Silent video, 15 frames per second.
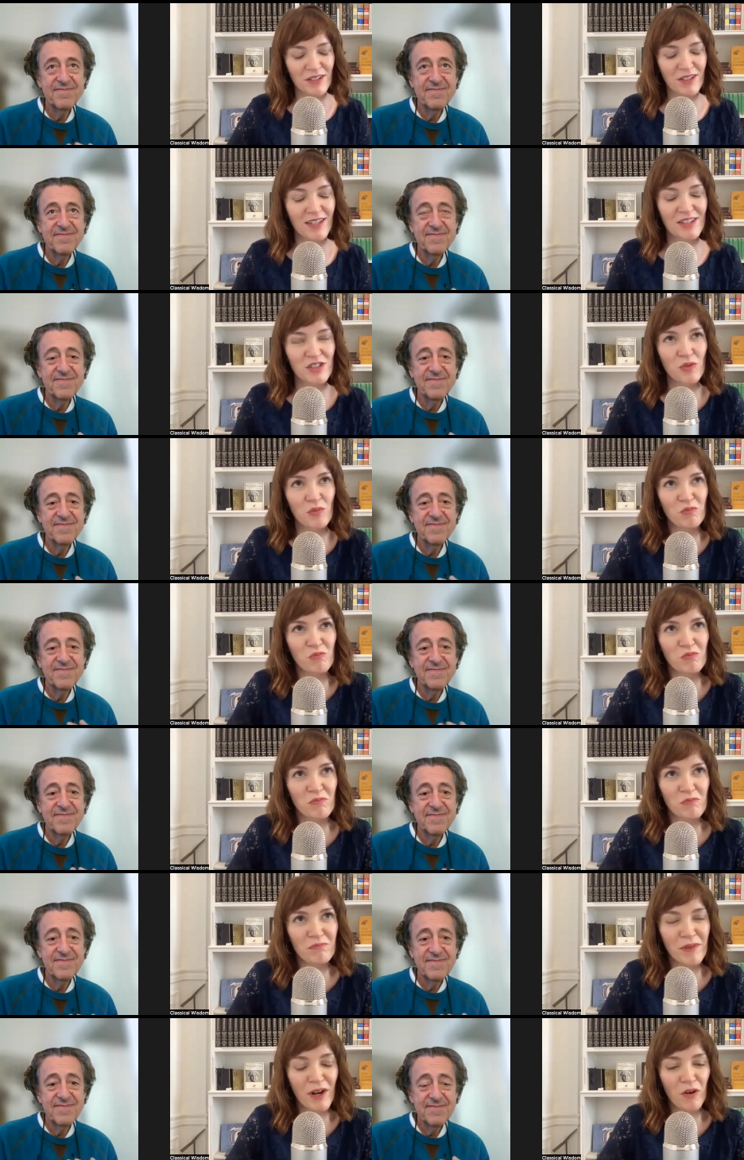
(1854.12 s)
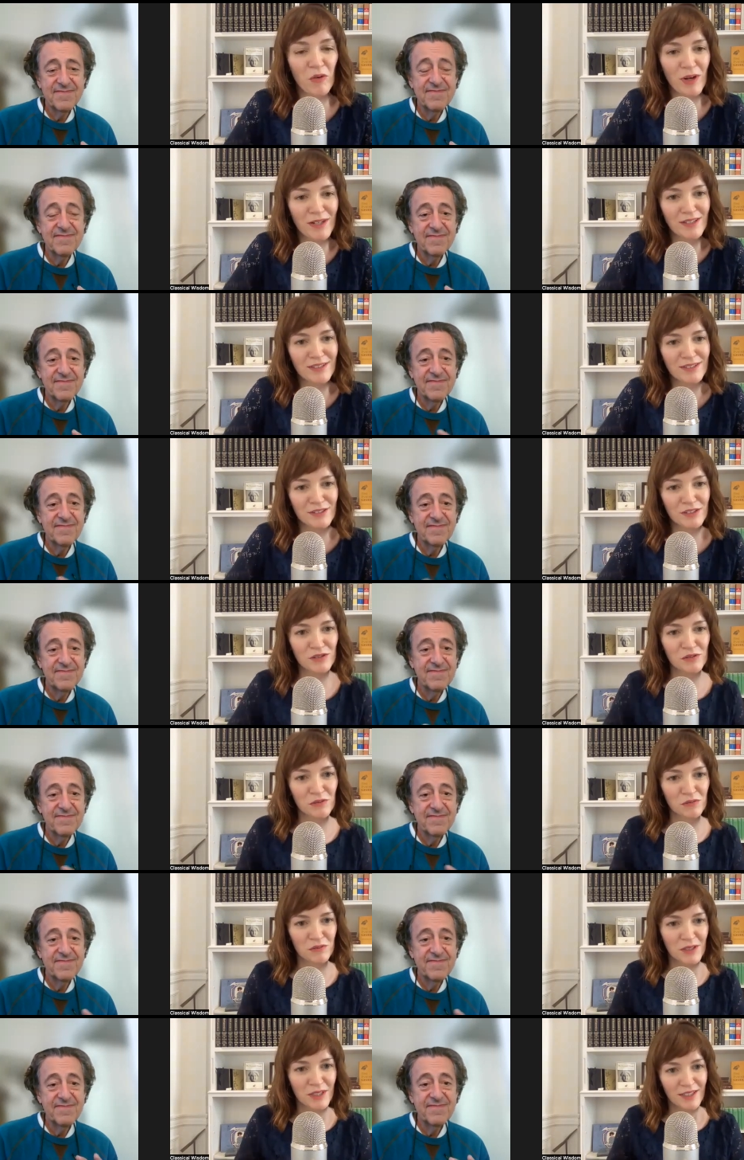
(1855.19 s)
Speaker 1: get to bear witness
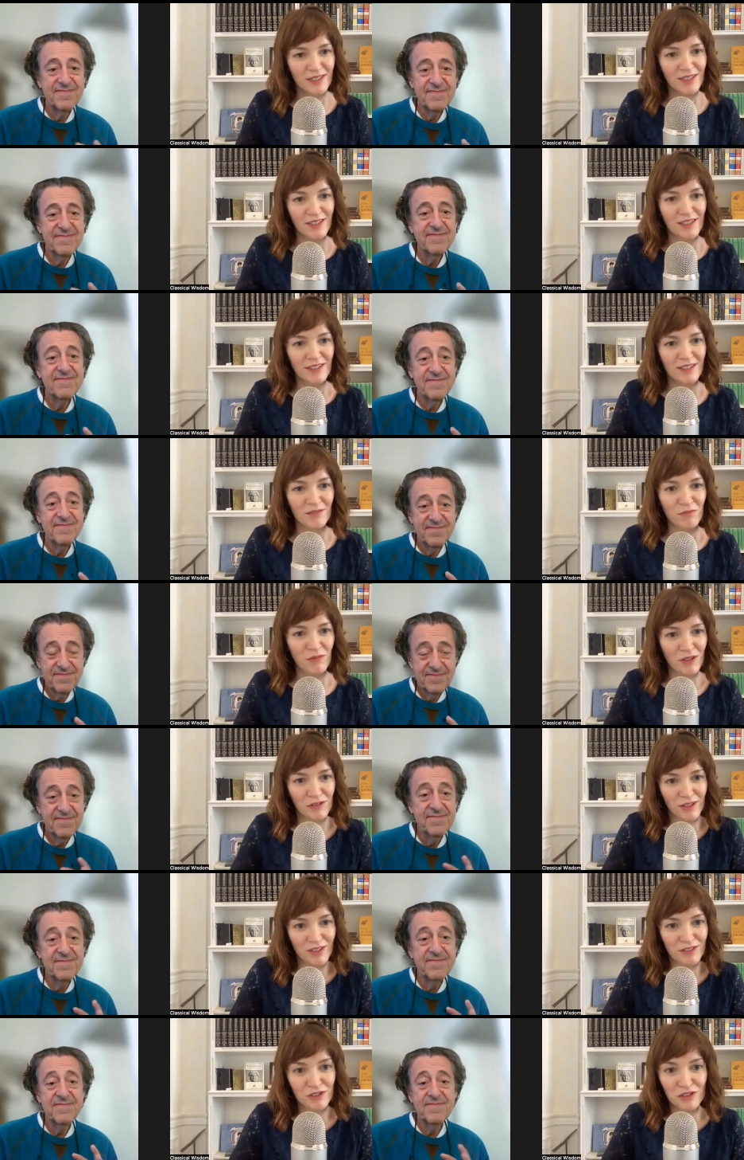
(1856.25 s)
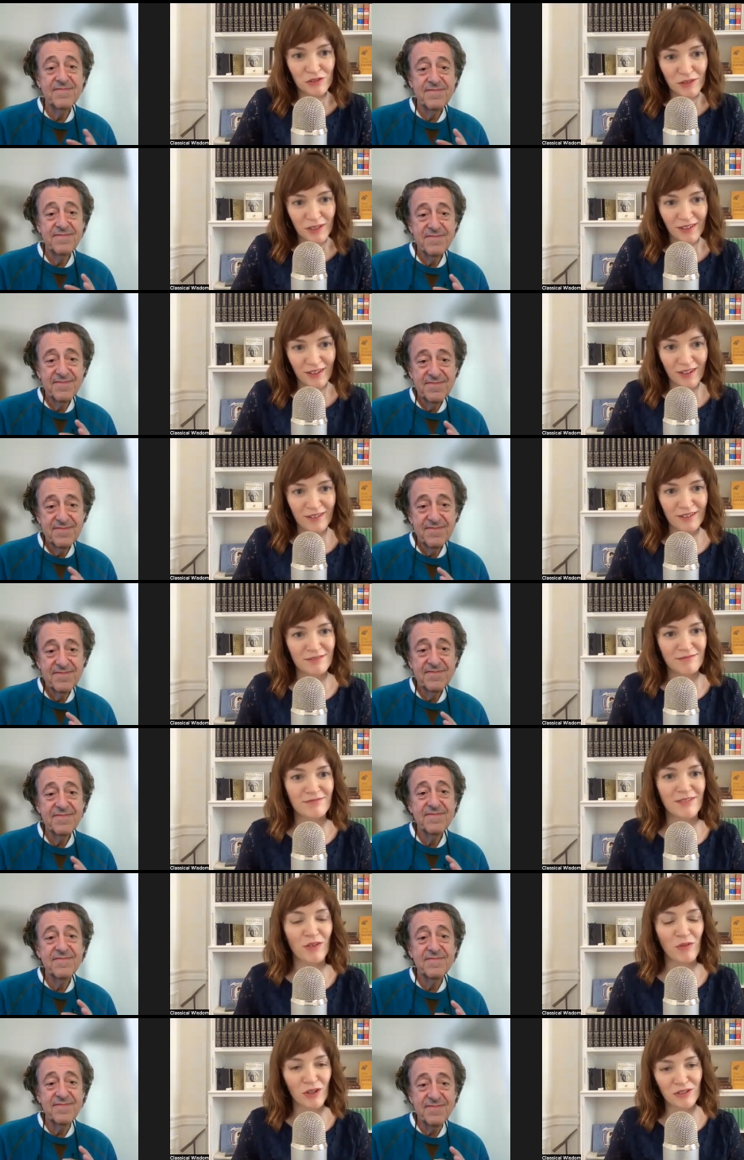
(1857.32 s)
to what you guys are doing there and,
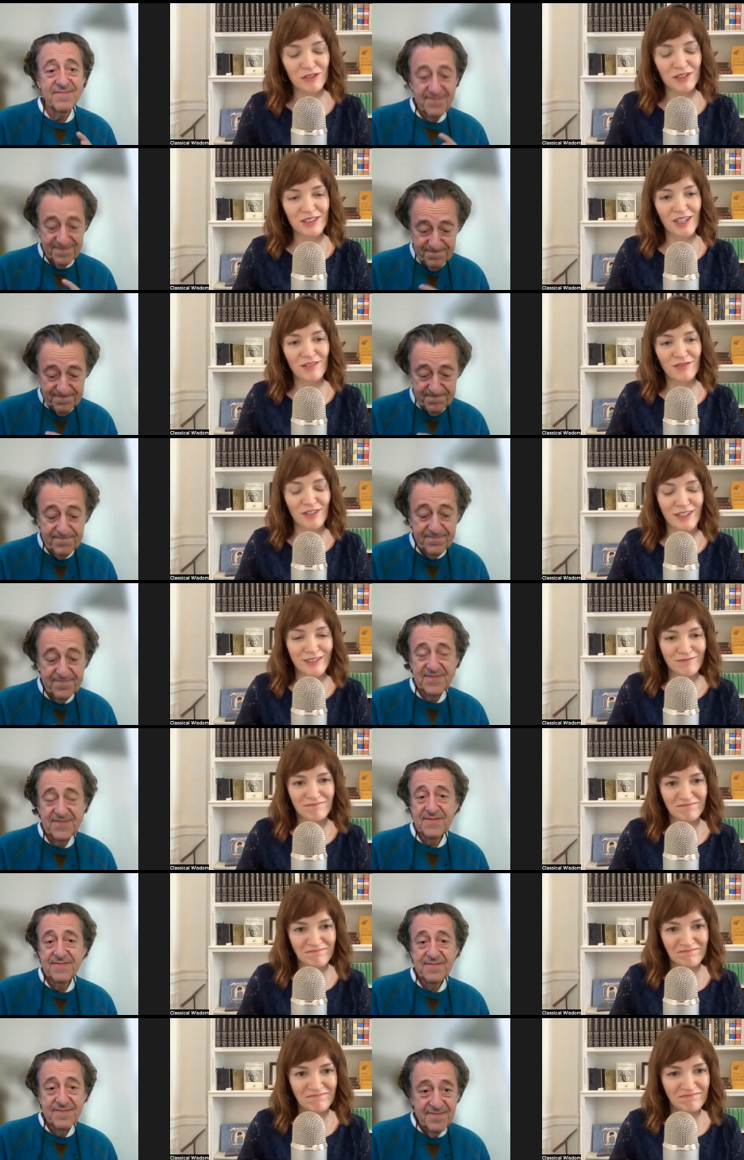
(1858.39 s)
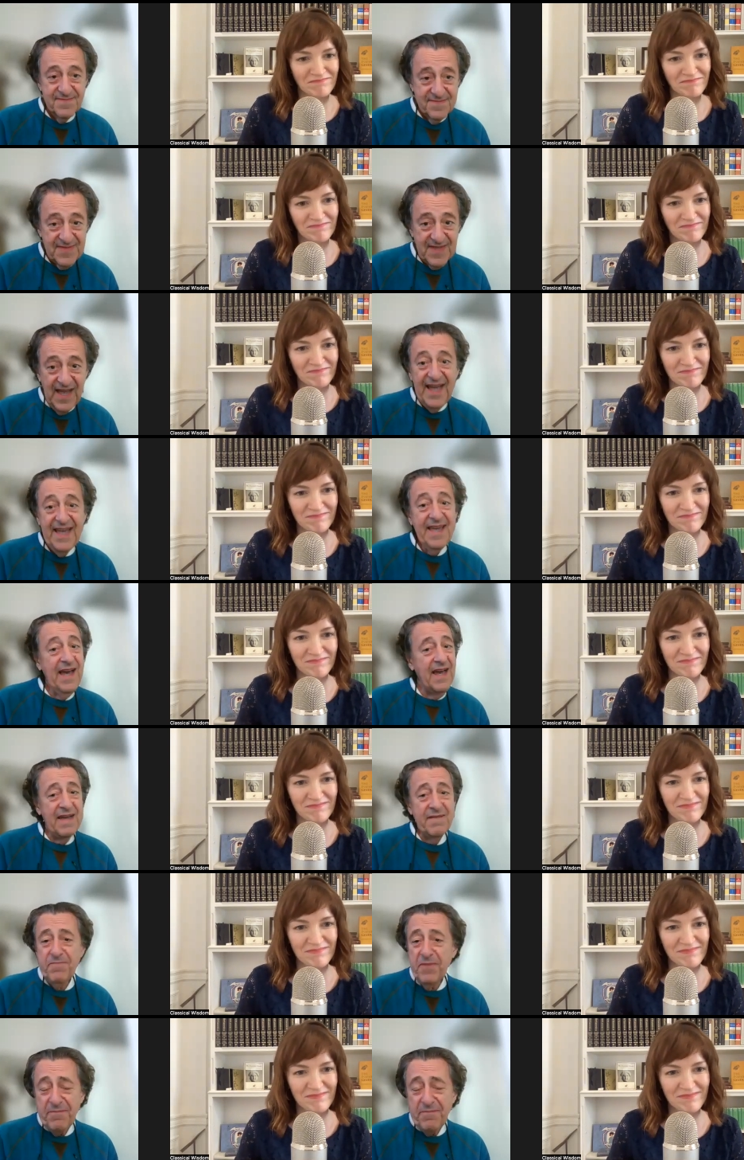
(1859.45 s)
and what you're discovering.
Speaker 2: Yeah,
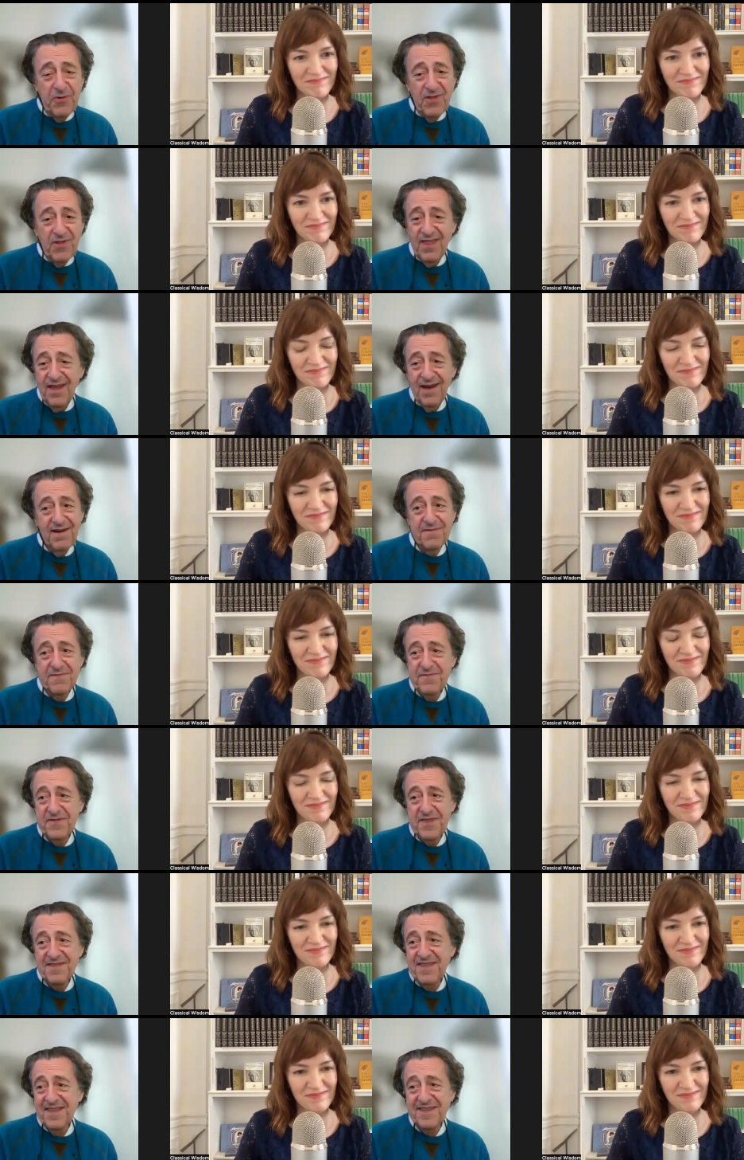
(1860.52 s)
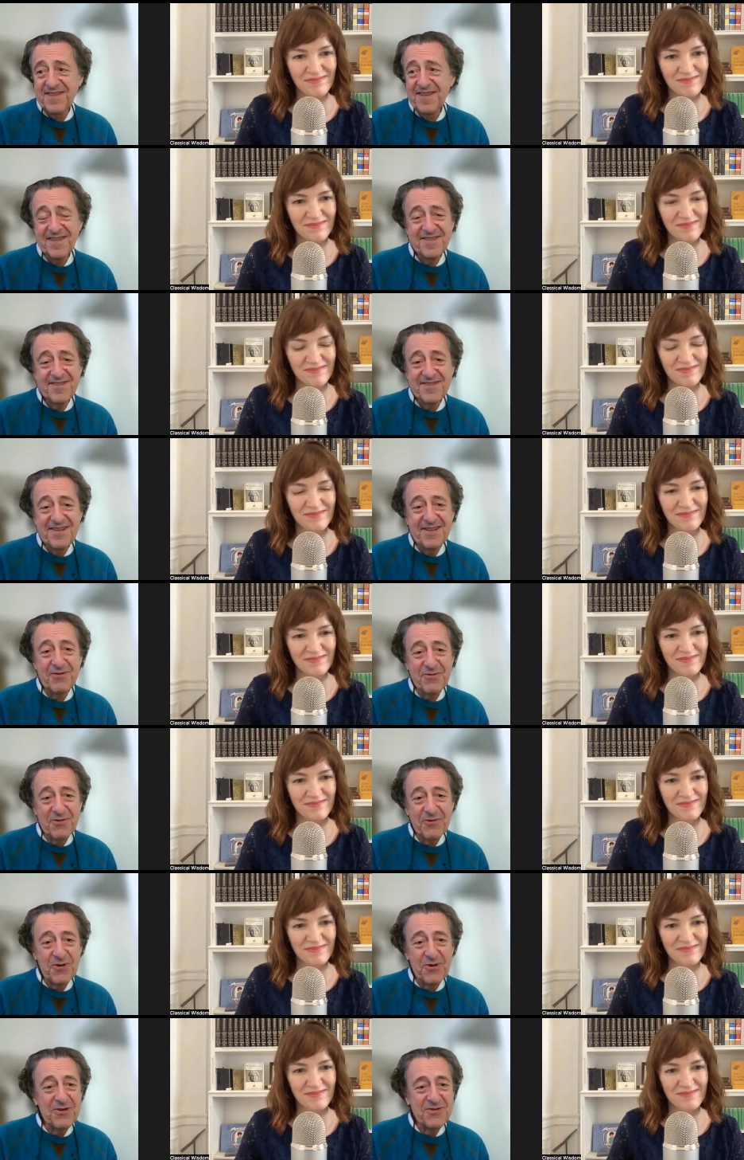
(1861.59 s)
and people love that this is, you know, the
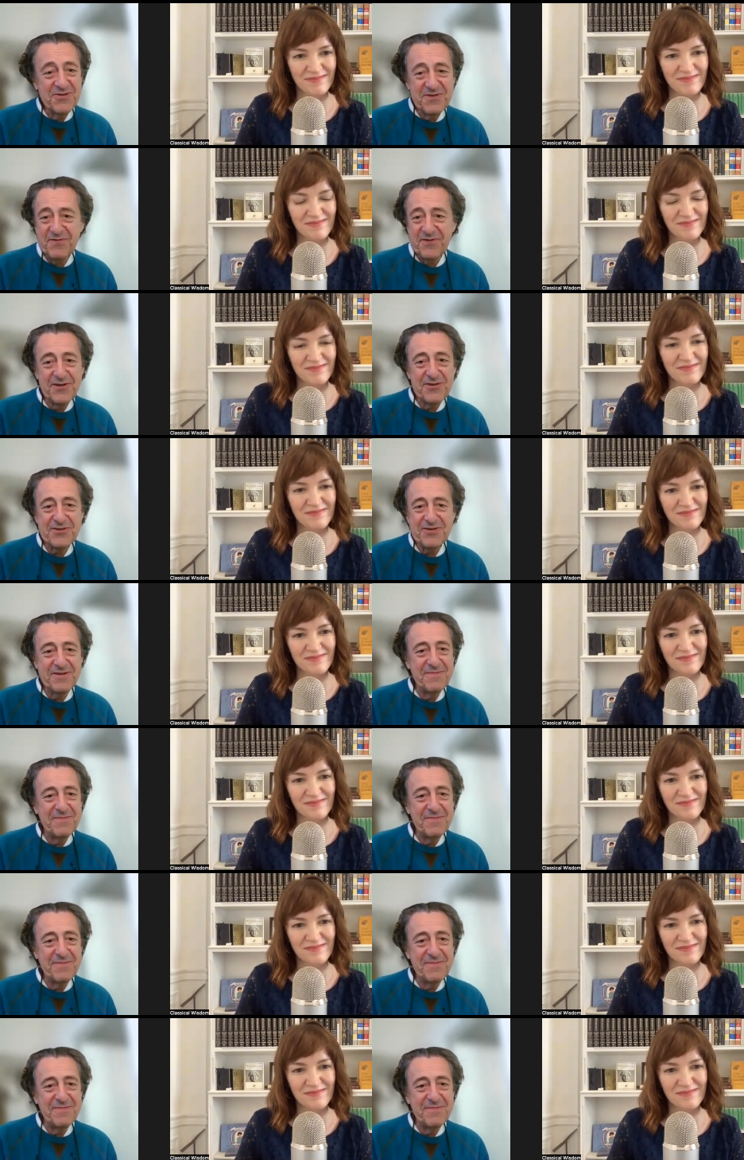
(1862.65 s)
world's first